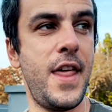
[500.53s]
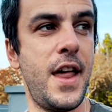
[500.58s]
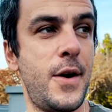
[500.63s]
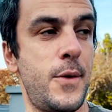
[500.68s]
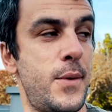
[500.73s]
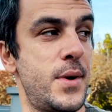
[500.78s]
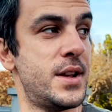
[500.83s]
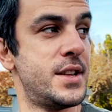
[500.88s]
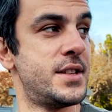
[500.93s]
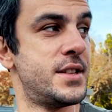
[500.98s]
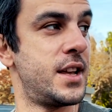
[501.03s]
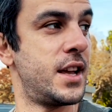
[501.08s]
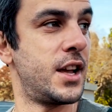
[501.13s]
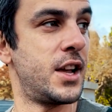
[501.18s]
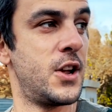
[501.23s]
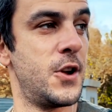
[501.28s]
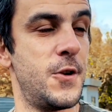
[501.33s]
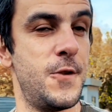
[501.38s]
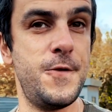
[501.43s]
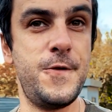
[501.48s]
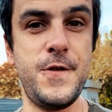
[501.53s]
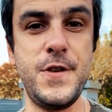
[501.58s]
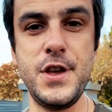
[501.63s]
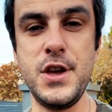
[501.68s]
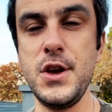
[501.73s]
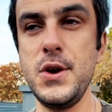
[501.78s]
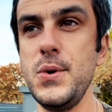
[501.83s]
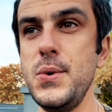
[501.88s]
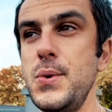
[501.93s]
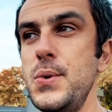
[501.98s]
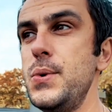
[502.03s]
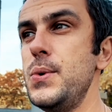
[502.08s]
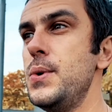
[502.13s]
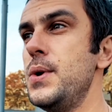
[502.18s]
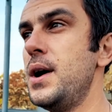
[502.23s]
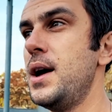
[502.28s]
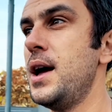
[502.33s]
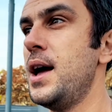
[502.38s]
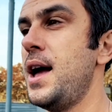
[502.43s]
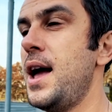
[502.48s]
there is a good view,
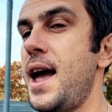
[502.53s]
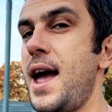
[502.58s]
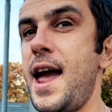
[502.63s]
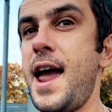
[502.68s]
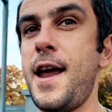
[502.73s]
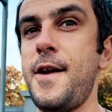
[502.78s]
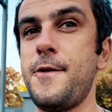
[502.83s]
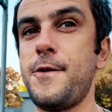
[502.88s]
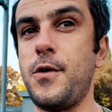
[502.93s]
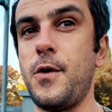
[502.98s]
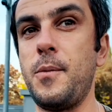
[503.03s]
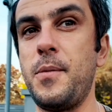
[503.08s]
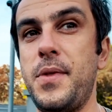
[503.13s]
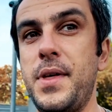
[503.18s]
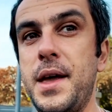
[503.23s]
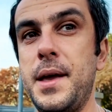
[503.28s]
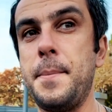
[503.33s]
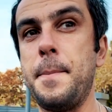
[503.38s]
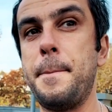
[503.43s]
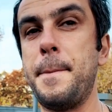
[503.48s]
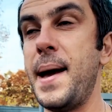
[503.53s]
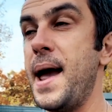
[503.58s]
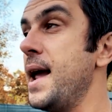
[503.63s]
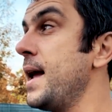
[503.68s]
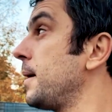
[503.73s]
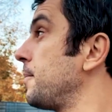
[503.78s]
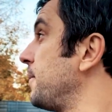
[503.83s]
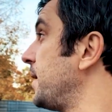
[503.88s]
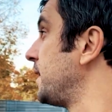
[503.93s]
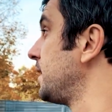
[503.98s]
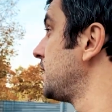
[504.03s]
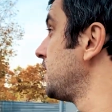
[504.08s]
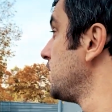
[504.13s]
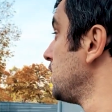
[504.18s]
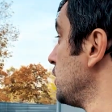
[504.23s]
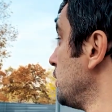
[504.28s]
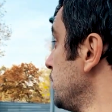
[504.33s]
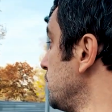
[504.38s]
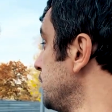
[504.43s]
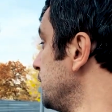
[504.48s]
and from the embankment
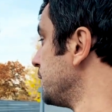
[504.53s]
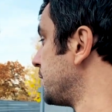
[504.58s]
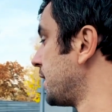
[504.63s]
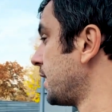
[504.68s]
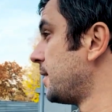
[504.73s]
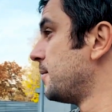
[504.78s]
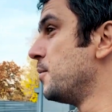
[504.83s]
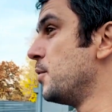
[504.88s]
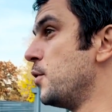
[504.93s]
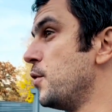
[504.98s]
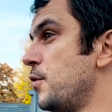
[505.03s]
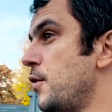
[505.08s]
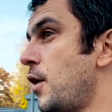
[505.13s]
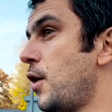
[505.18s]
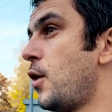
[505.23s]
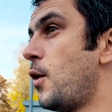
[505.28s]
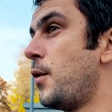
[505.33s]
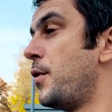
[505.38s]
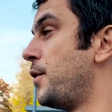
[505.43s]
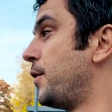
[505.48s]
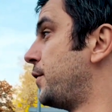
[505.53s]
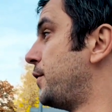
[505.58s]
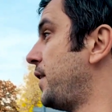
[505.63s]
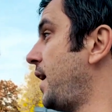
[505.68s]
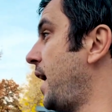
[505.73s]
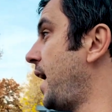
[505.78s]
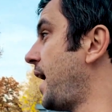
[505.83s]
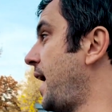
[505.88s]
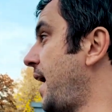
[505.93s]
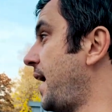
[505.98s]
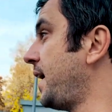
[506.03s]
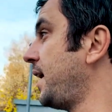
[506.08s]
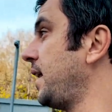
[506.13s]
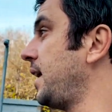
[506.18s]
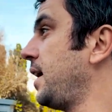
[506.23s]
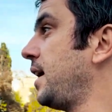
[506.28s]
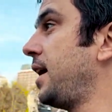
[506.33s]
you can move on the right,